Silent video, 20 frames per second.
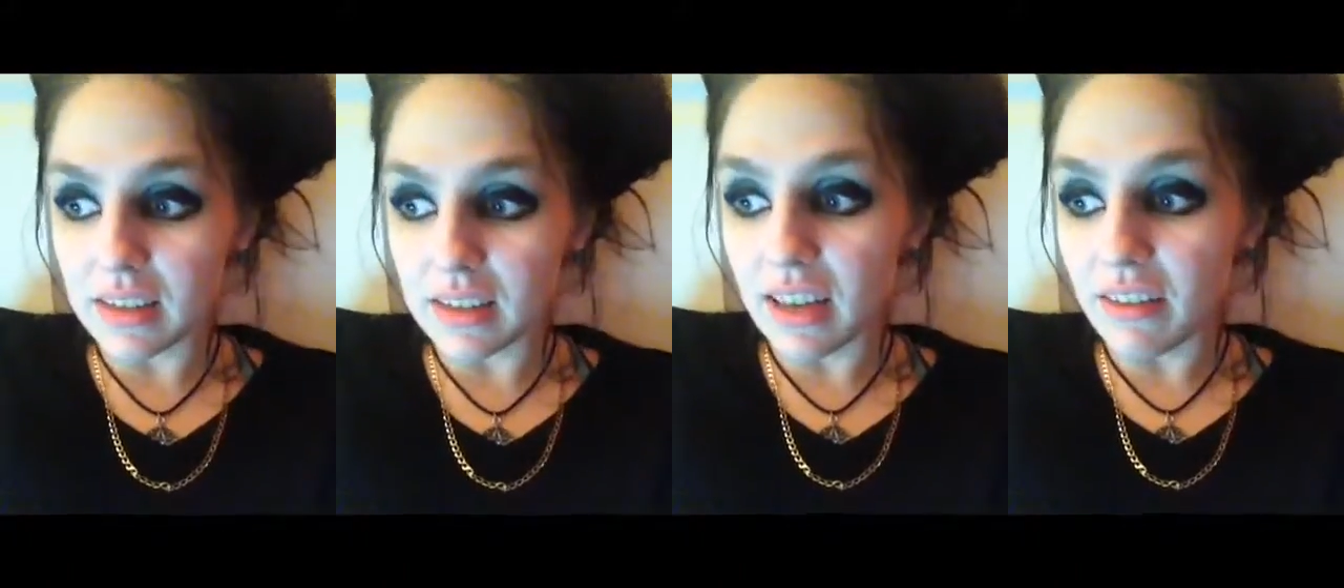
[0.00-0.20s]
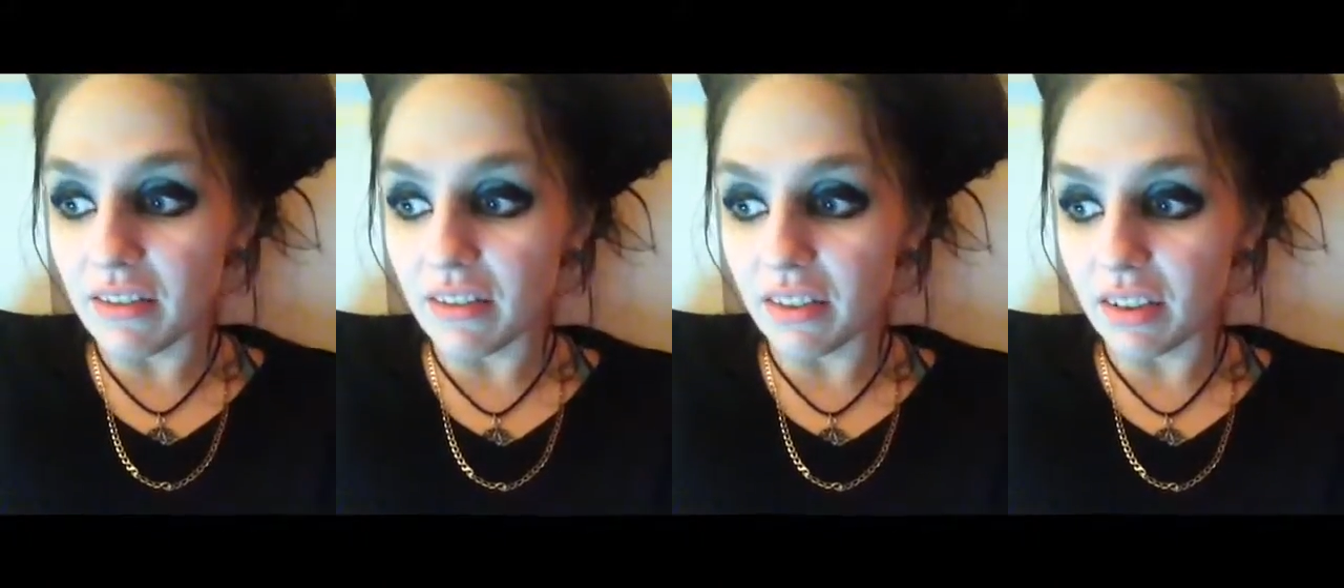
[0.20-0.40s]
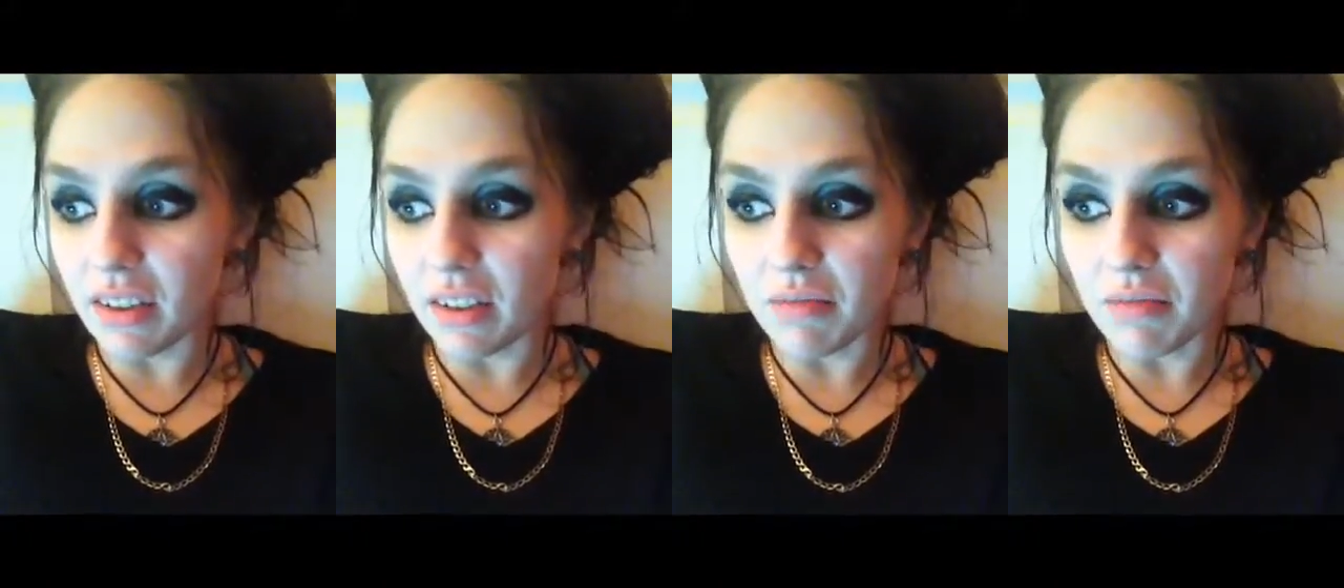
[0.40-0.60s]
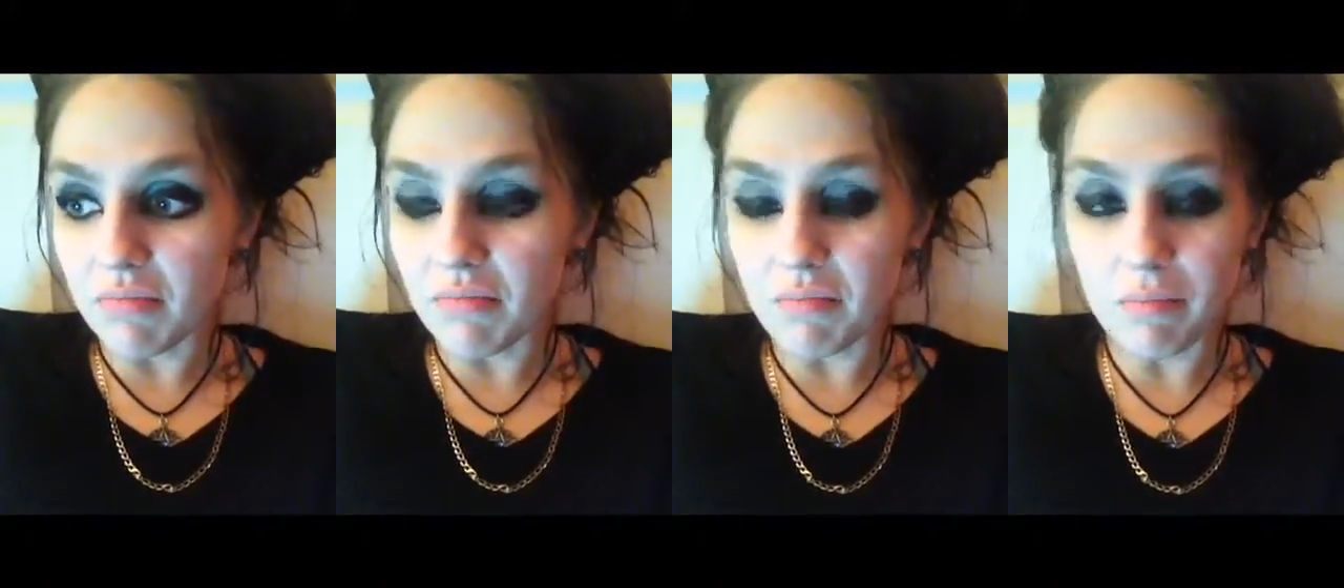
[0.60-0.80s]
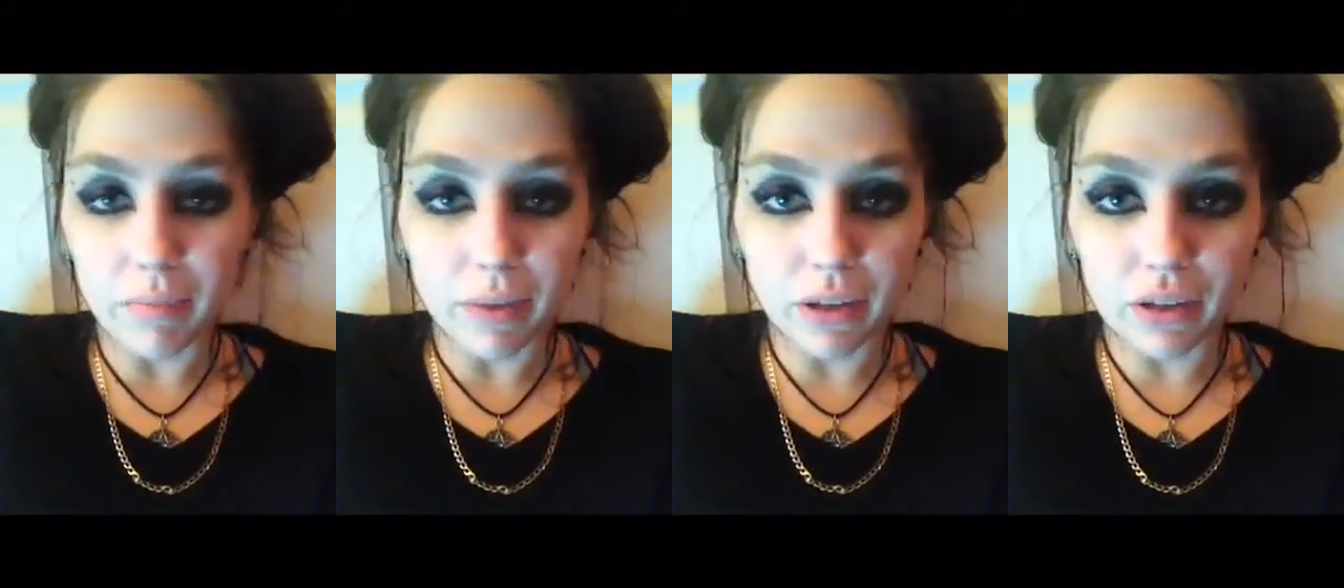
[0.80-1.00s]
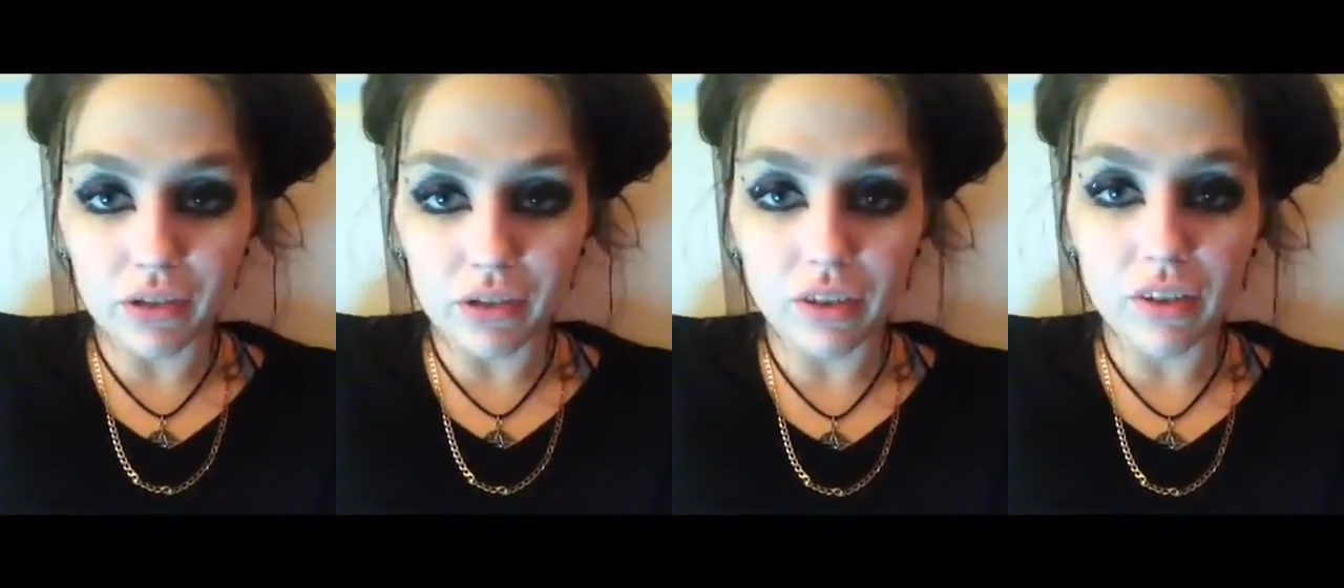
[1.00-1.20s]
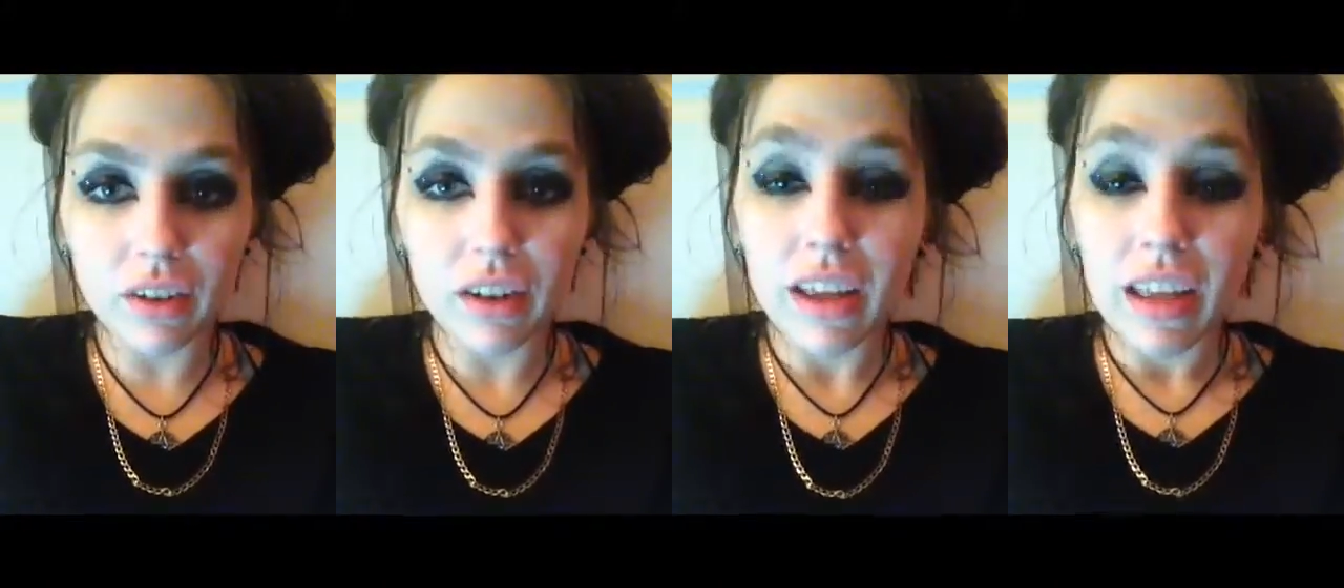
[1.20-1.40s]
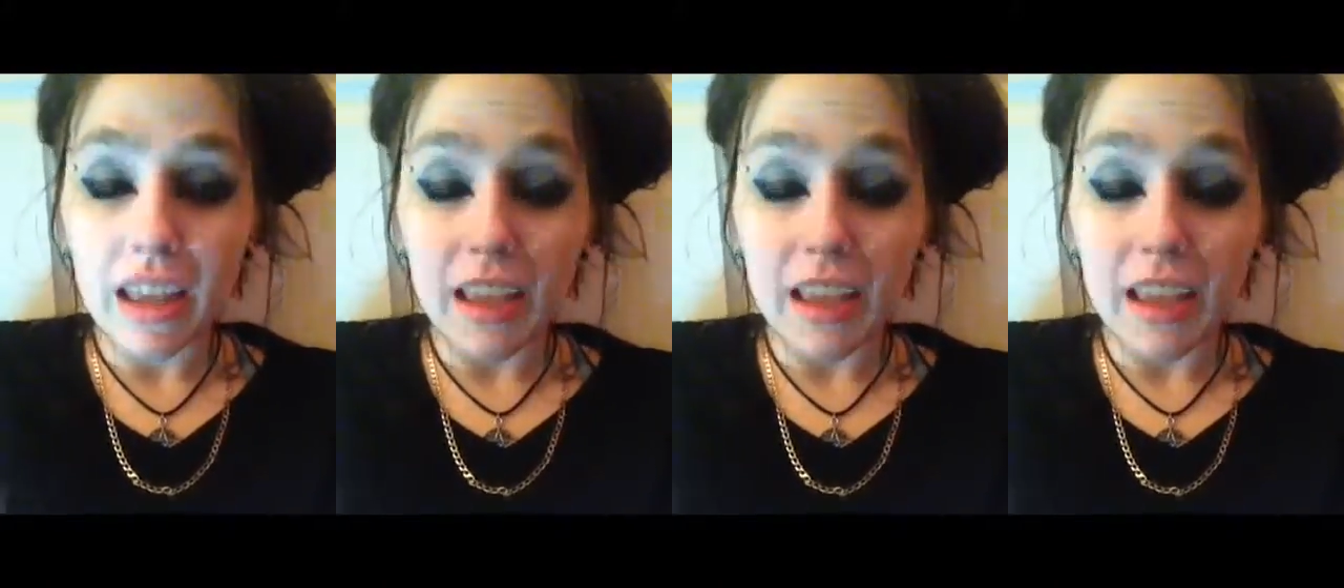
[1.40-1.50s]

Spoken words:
never mentioned.